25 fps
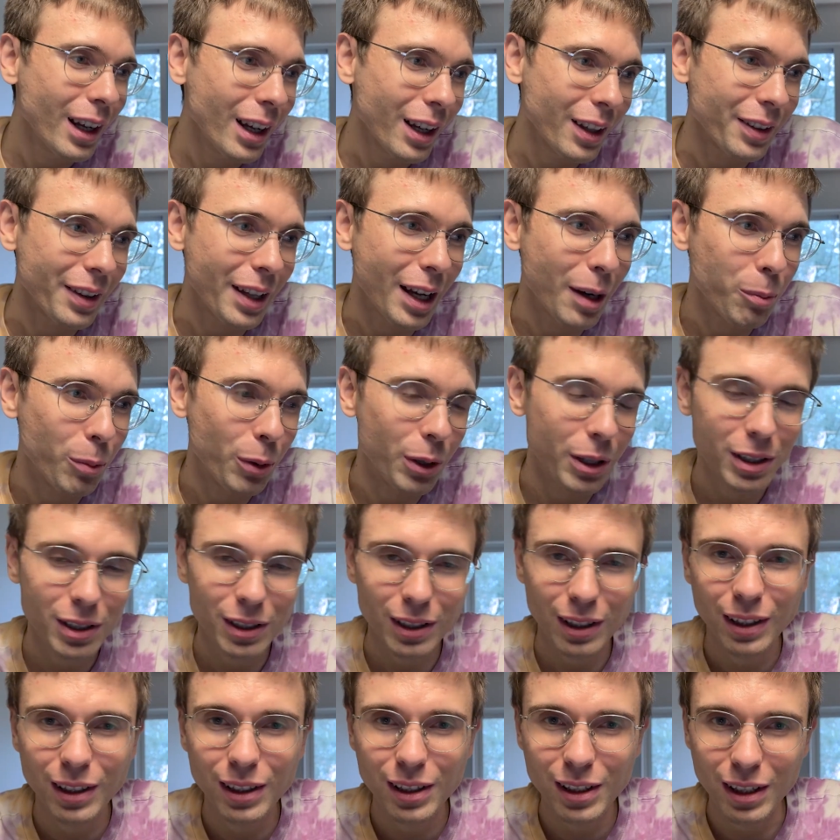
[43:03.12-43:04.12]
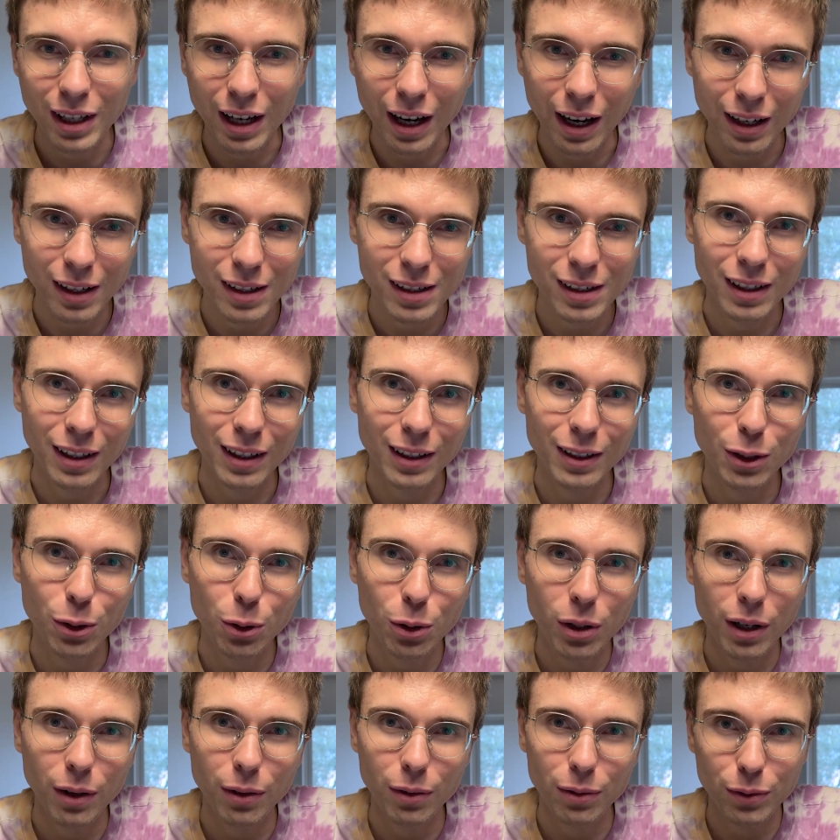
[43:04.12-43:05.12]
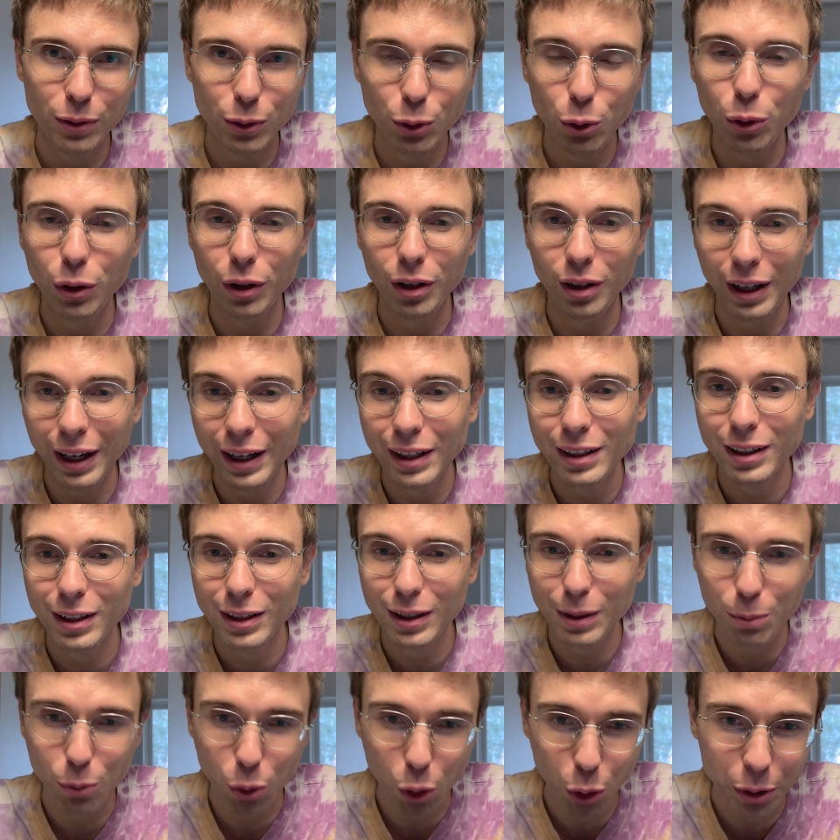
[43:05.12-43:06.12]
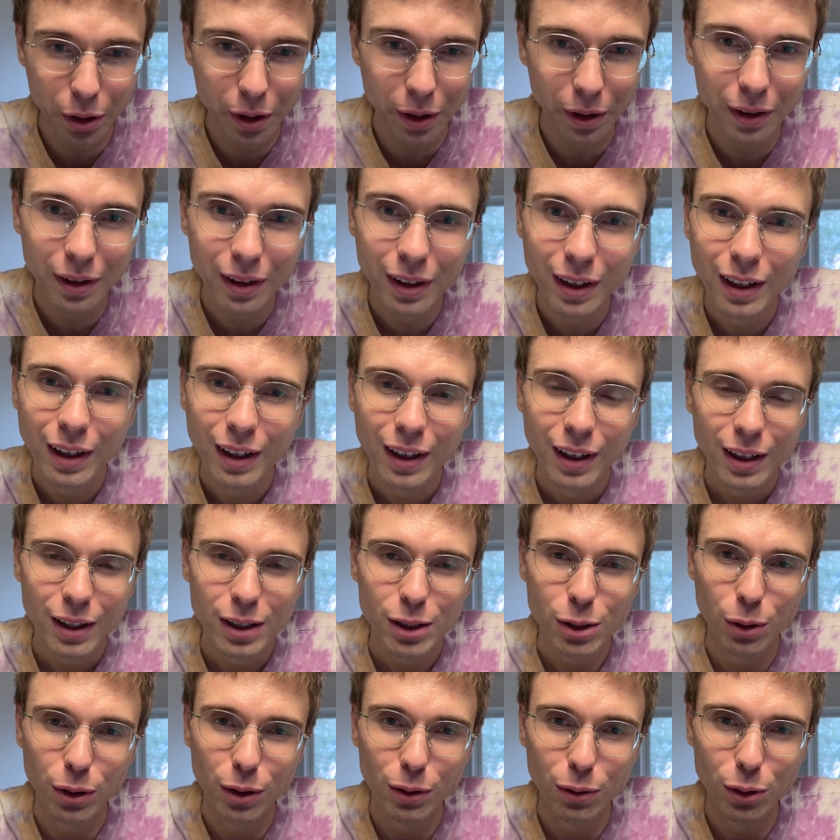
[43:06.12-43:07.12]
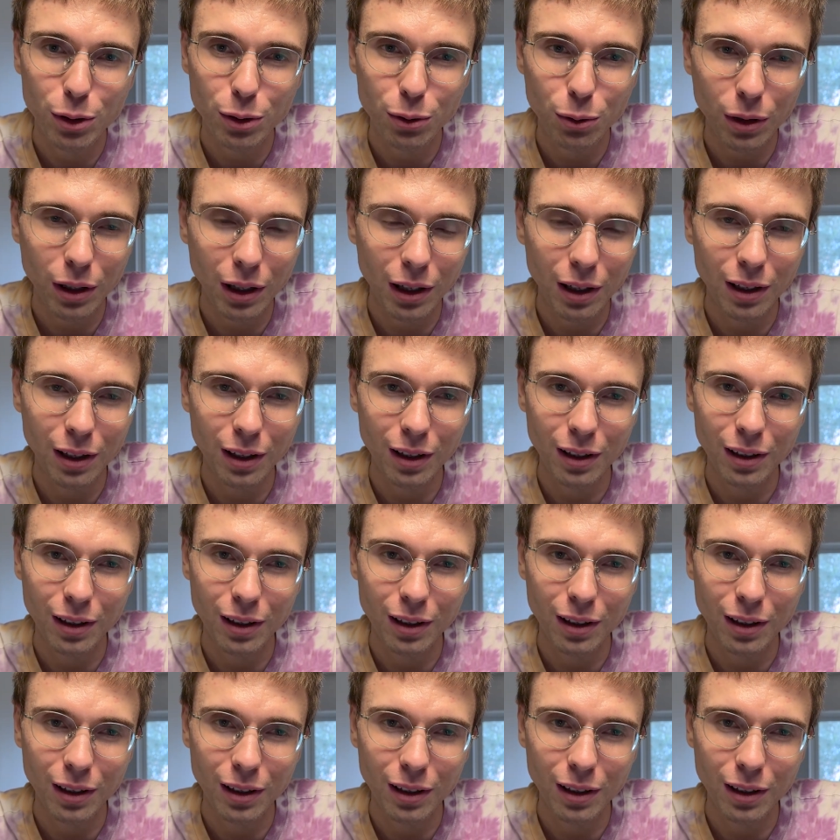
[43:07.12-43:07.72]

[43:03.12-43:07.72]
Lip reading: numbers, insights, and you have dual entity model. So it was really